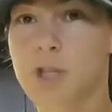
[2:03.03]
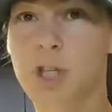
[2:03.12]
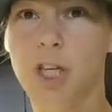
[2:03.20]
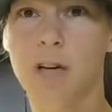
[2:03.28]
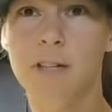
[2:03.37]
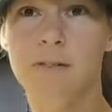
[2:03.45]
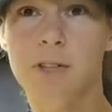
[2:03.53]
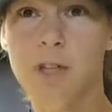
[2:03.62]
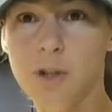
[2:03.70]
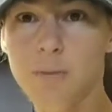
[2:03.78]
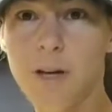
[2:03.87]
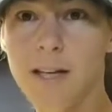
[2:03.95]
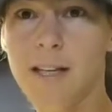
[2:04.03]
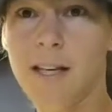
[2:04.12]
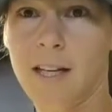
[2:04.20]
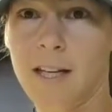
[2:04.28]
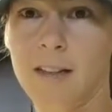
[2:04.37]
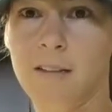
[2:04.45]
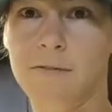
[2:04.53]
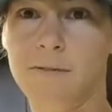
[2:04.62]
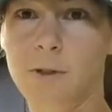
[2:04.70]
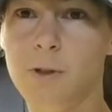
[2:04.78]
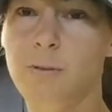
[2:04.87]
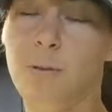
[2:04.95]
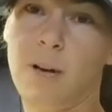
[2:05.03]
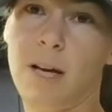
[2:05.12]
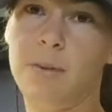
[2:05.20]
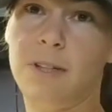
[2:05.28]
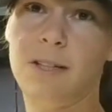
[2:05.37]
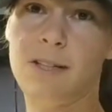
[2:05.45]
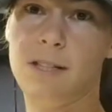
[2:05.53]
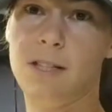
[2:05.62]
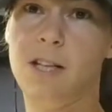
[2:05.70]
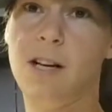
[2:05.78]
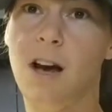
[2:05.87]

I just want to show you how even a new bike can hit the floor with what I would consider